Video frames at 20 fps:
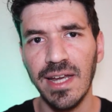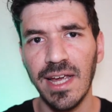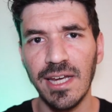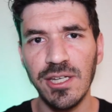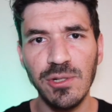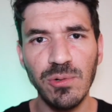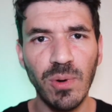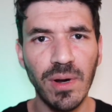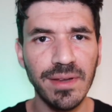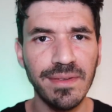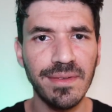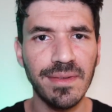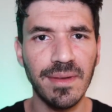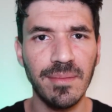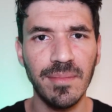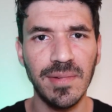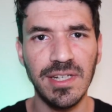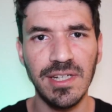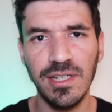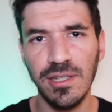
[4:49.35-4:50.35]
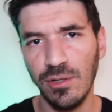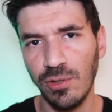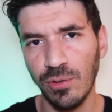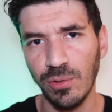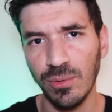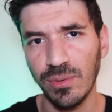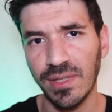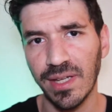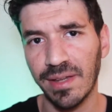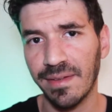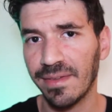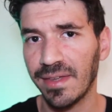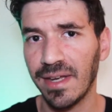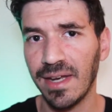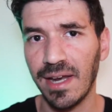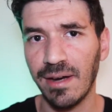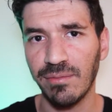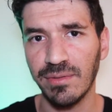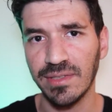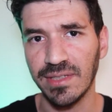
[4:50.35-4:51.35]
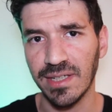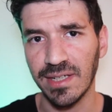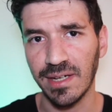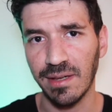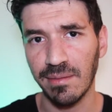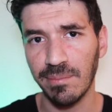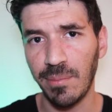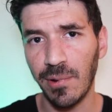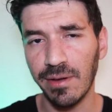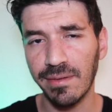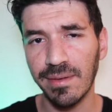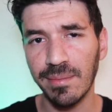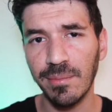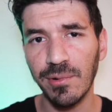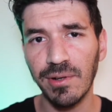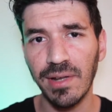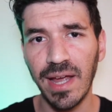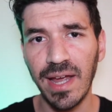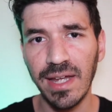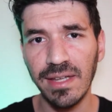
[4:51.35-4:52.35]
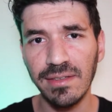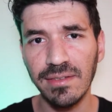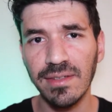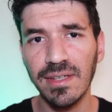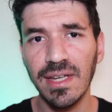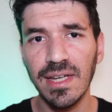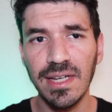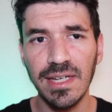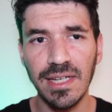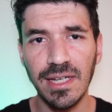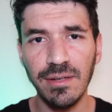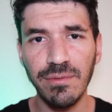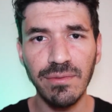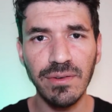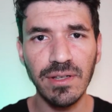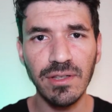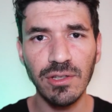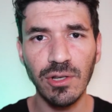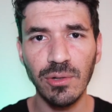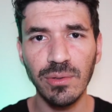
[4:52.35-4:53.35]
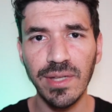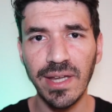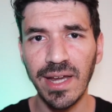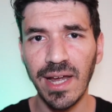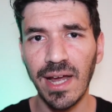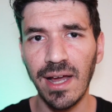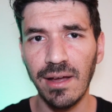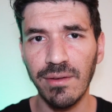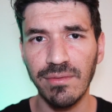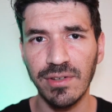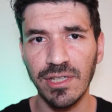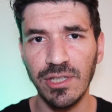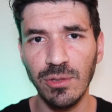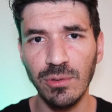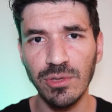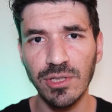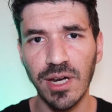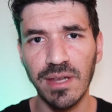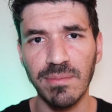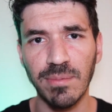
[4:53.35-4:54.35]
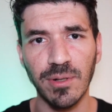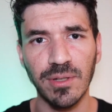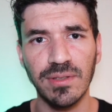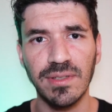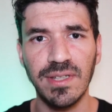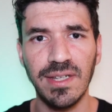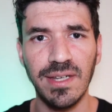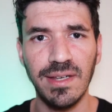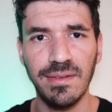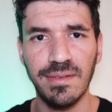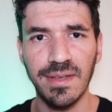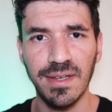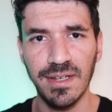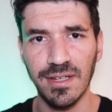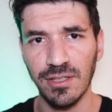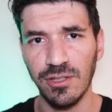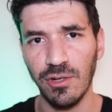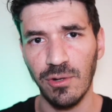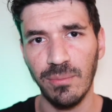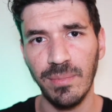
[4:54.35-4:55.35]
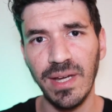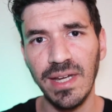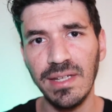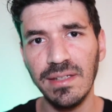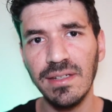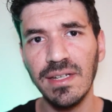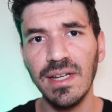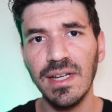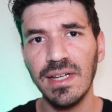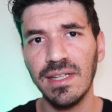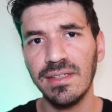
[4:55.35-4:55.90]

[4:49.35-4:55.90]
and you want somebody who thinks that everything is possible, and even though they have a huge expertise in a domain,